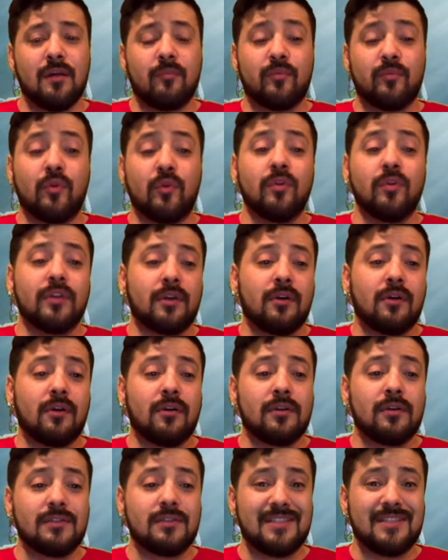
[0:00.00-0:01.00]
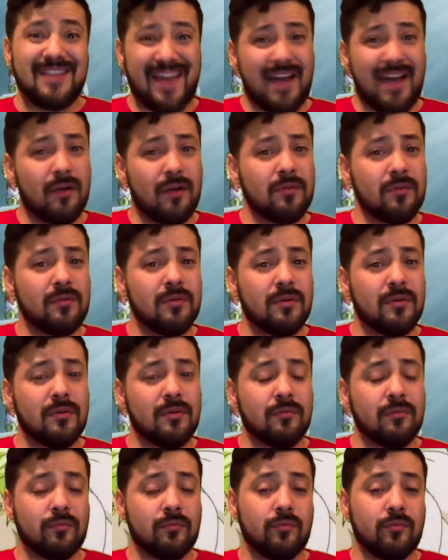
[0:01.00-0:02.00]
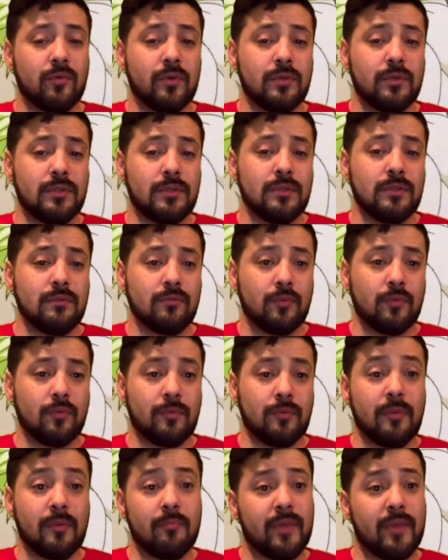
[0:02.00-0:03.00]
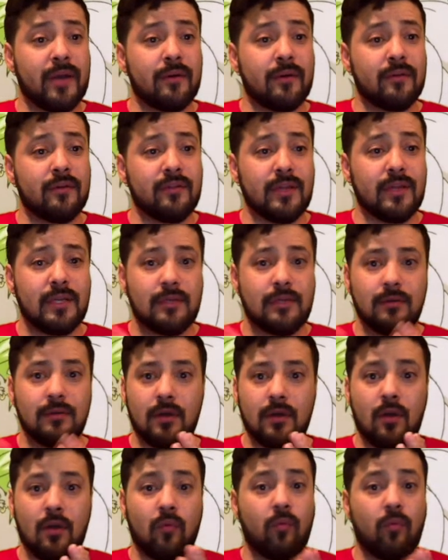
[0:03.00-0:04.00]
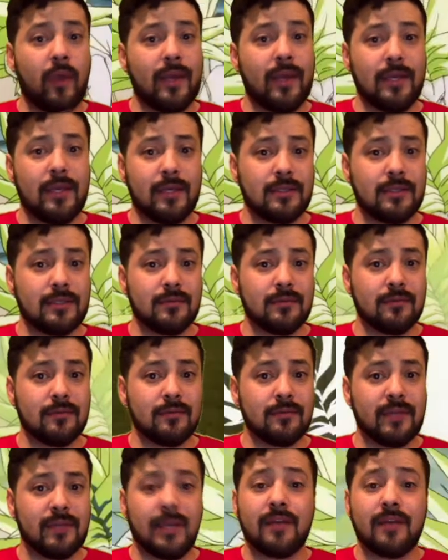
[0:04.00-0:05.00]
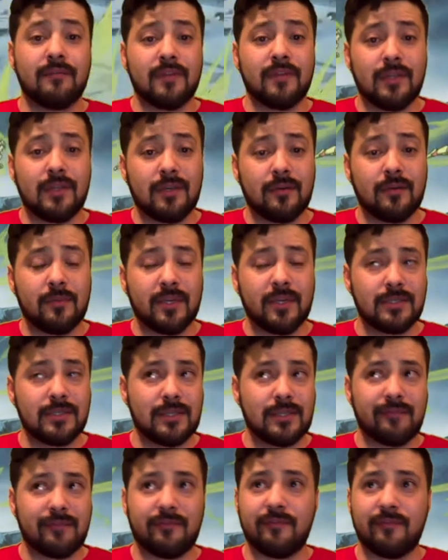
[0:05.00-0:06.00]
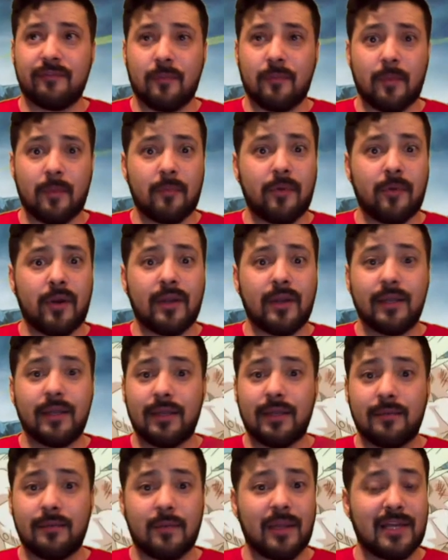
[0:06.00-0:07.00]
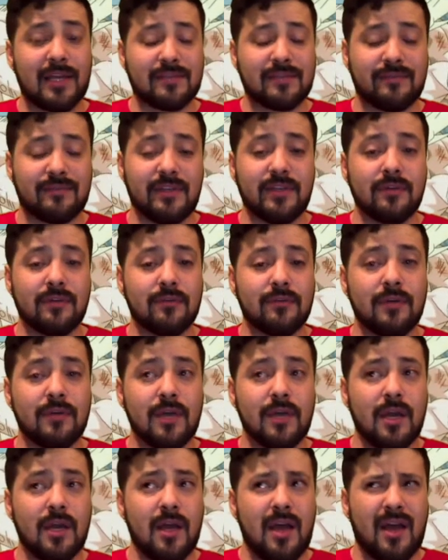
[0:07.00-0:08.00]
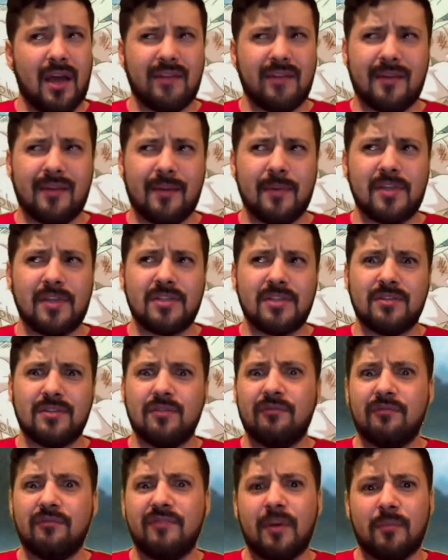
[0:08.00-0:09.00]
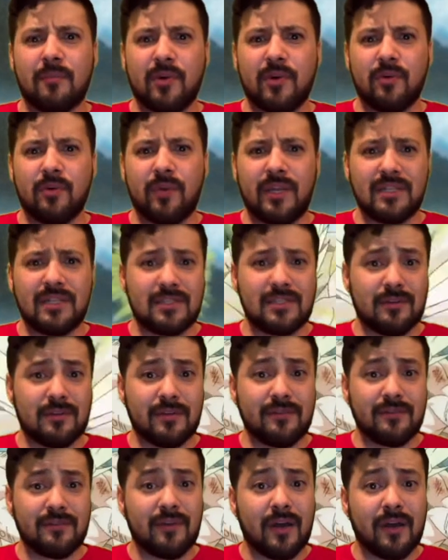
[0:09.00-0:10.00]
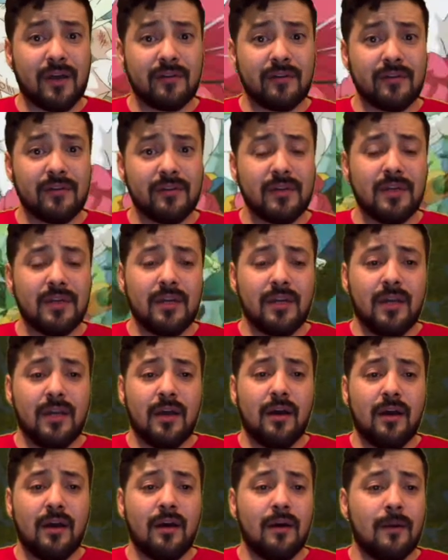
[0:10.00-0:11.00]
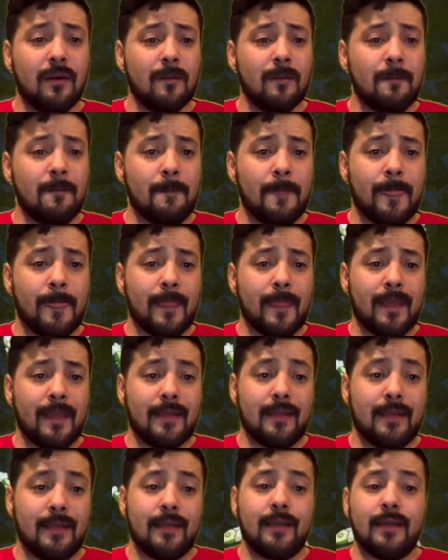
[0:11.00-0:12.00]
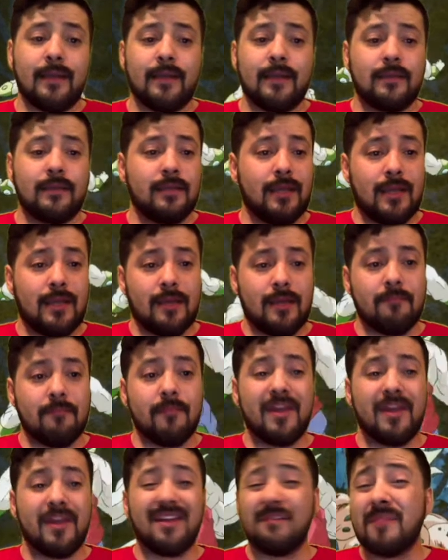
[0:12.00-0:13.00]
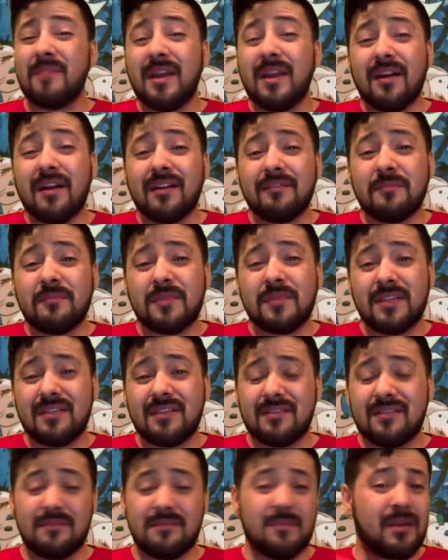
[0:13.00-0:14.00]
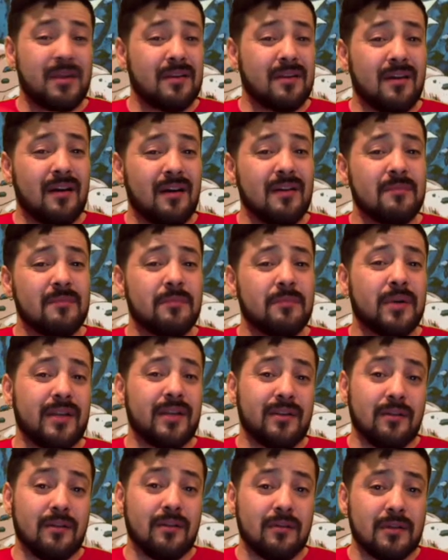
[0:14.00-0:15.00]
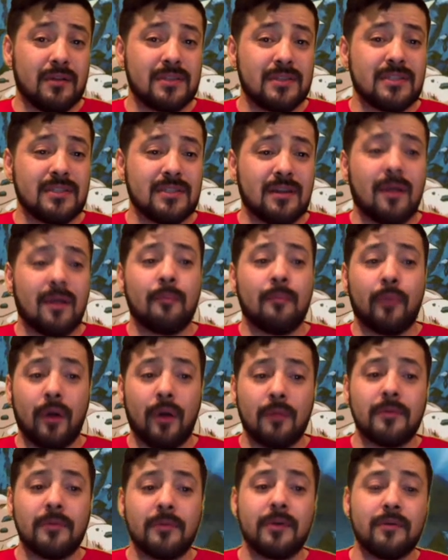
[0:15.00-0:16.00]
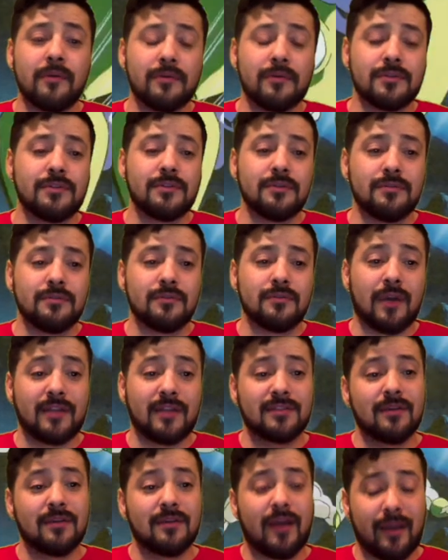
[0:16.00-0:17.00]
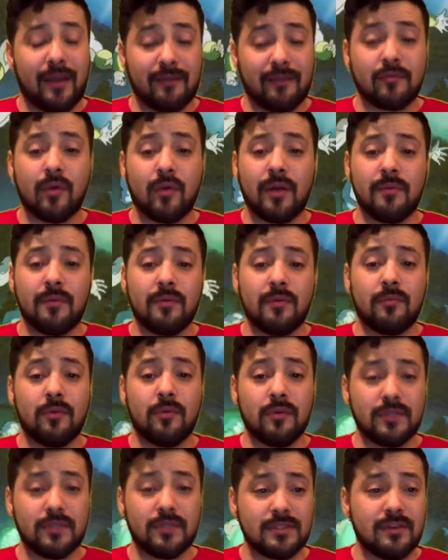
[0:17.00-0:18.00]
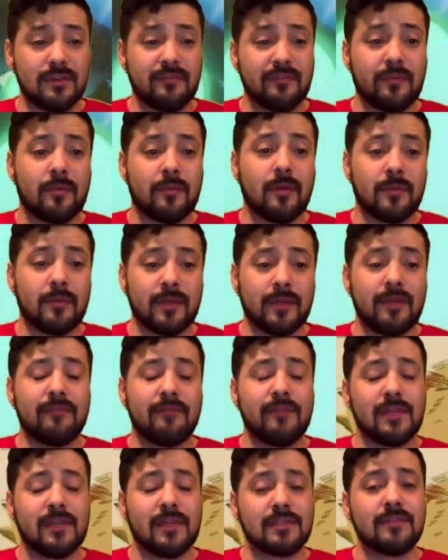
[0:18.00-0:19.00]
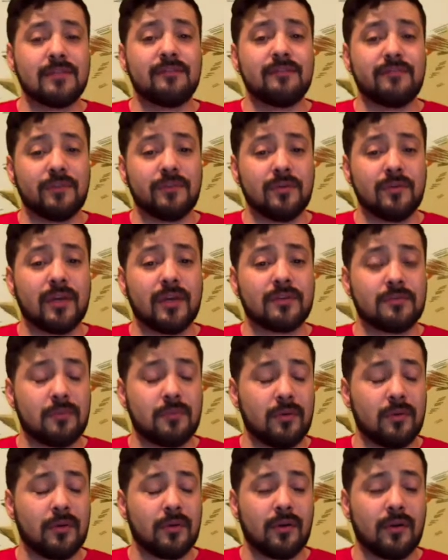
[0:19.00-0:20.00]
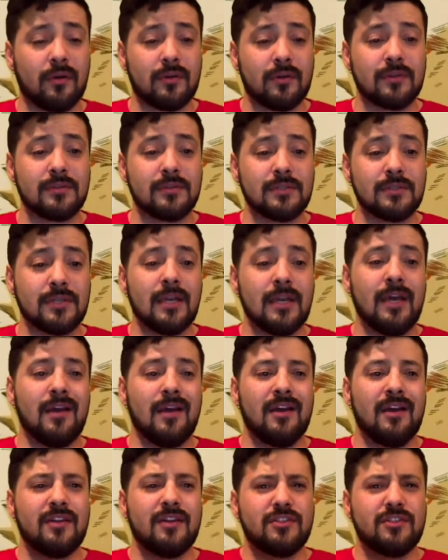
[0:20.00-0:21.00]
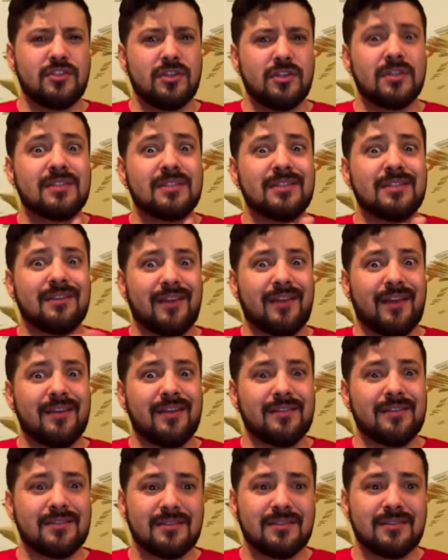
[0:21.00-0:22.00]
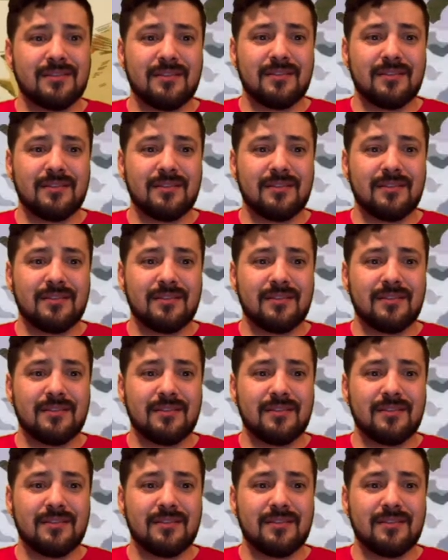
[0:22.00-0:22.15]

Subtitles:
Broly cards now would be better than waiting until the end of the year, because I remember, again in my last video, I think I mentioned November we get Series 5, and again it may not even be this, it may not, but in all honesty, I'm probably going to, I have quite a bit of Broly stuff, I'm probably going to invest in a few extra Broly cards just in case.